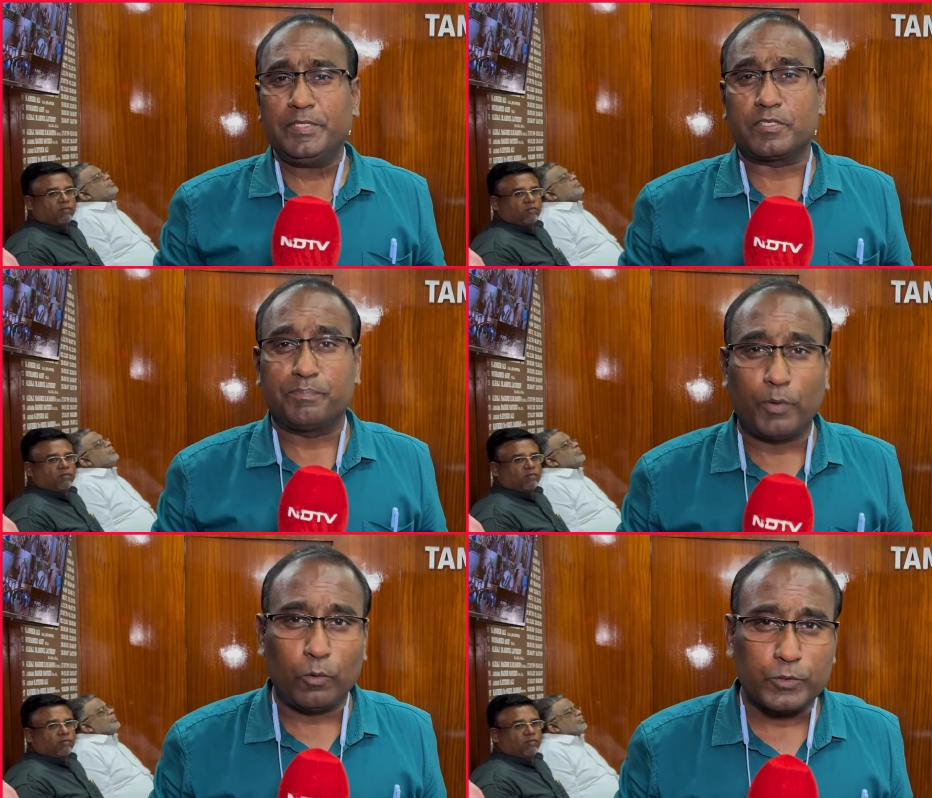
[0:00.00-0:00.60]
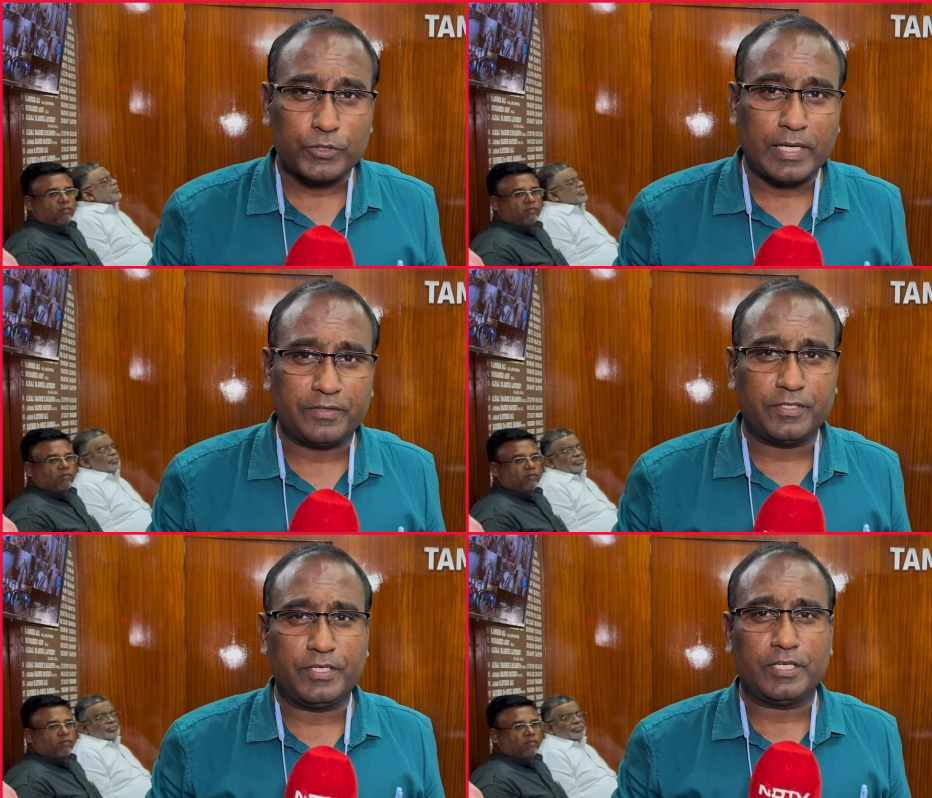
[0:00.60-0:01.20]
Speaker 1: reports
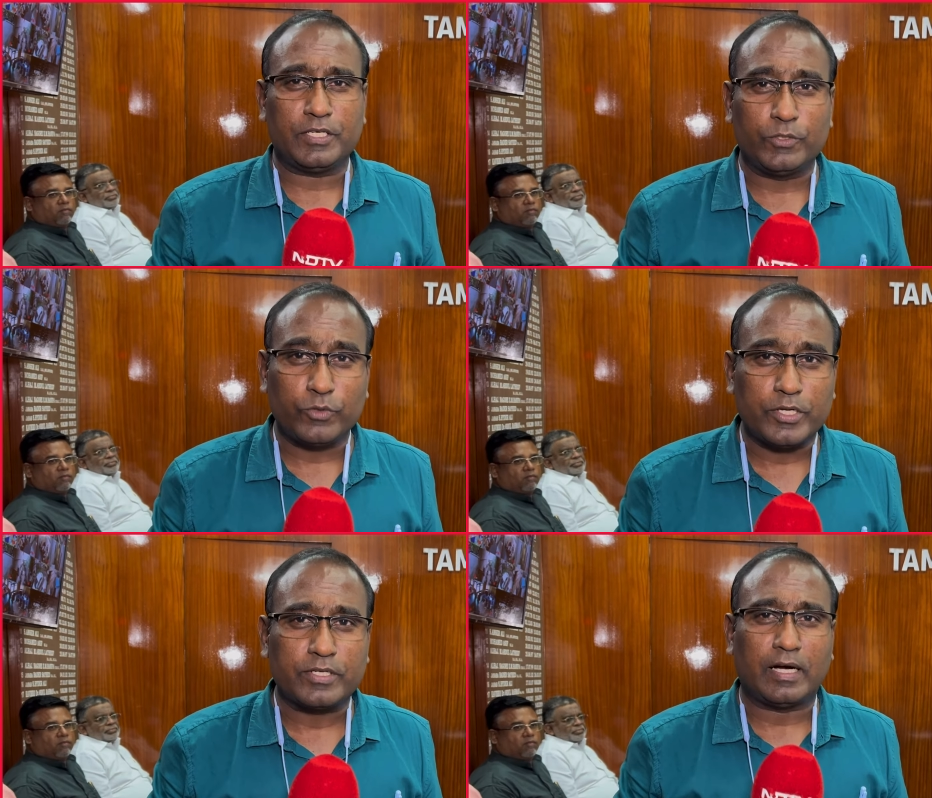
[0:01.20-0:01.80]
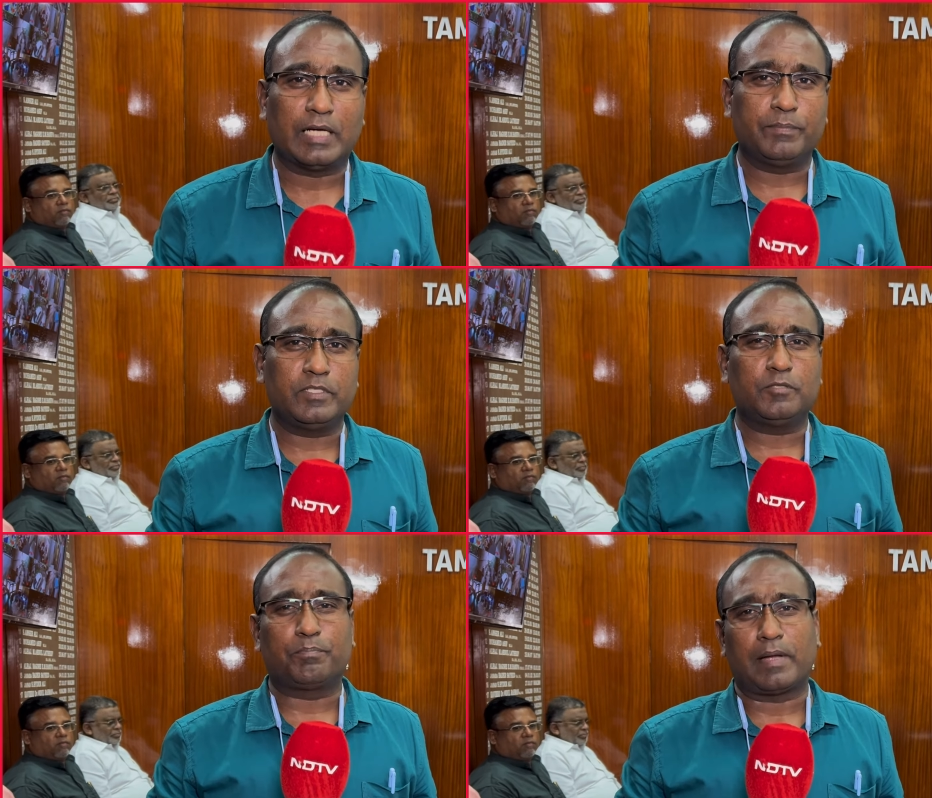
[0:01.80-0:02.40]
that the Union
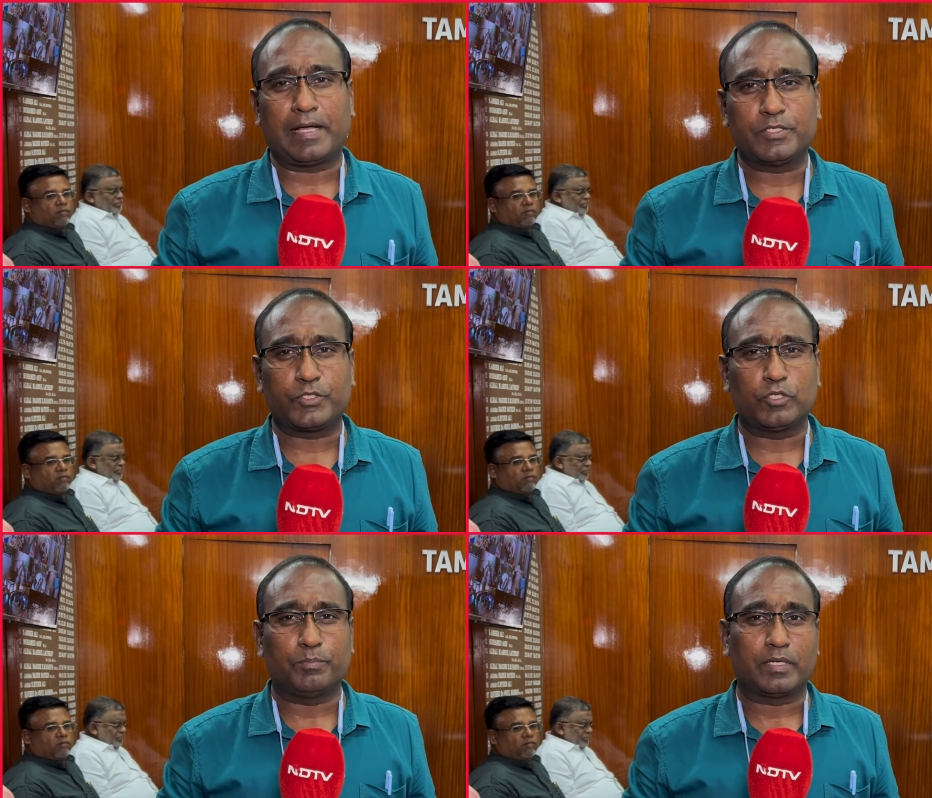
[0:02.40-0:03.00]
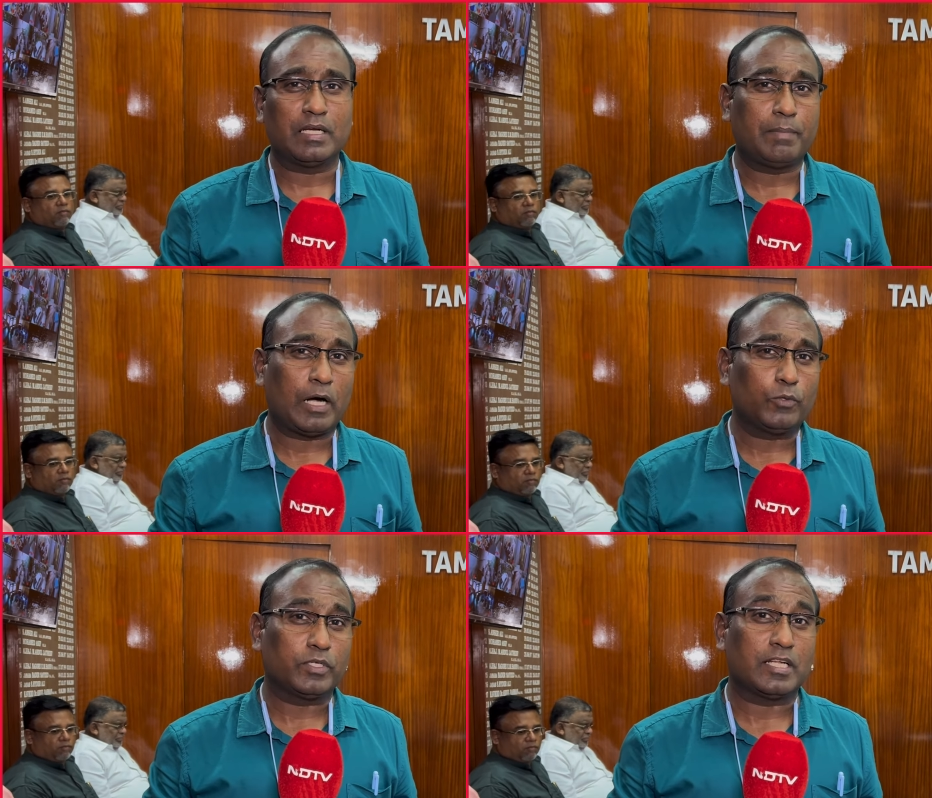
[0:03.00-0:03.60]
Government plans to bring
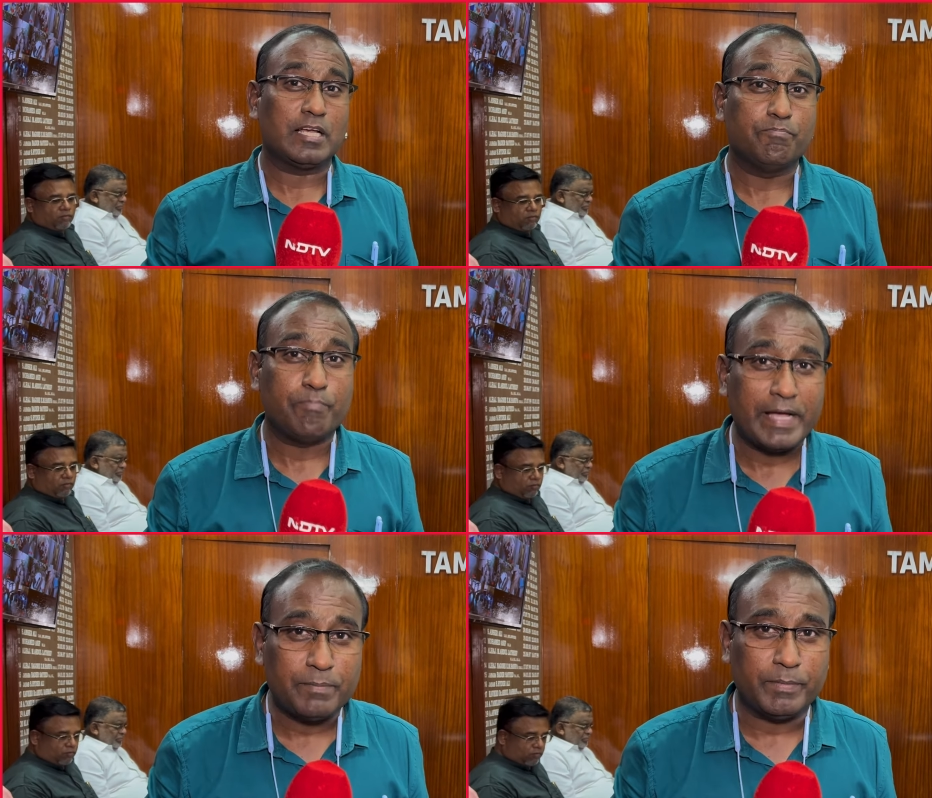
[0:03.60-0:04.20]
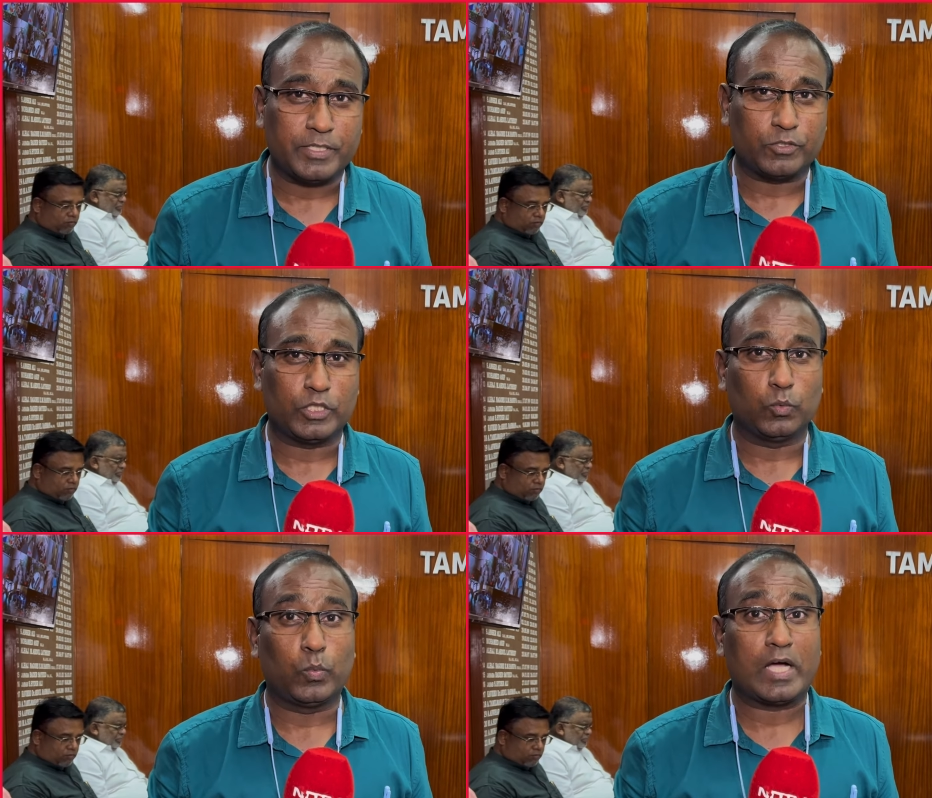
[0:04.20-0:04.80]
about an amendment to
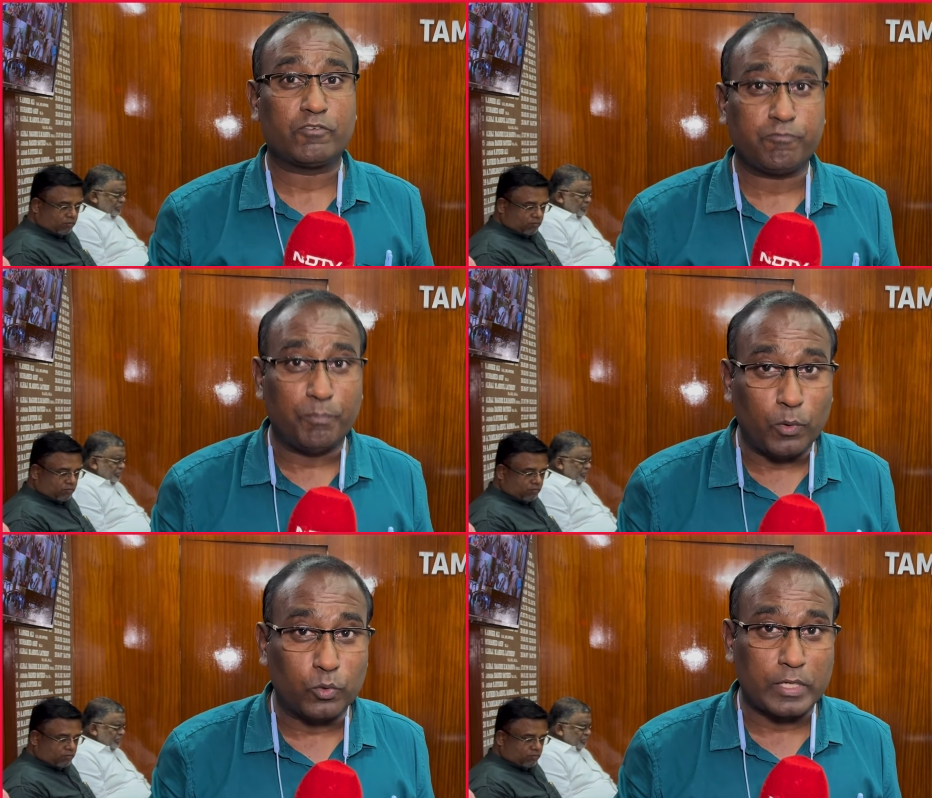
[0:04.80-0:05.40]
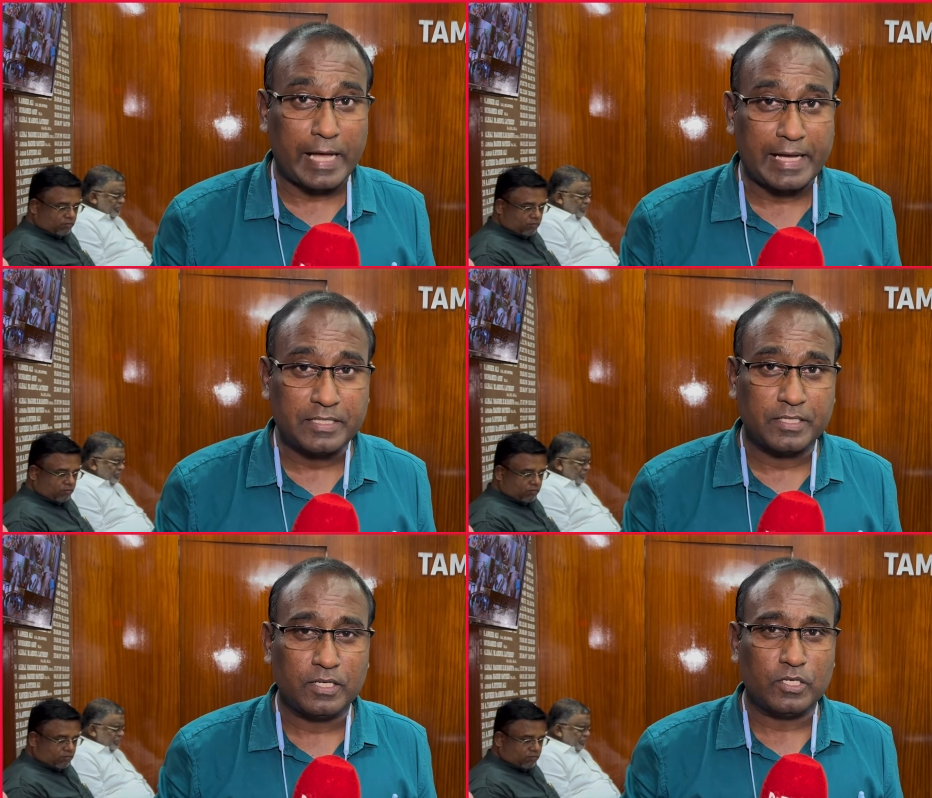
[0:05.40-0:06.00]
the Waqf Board Act,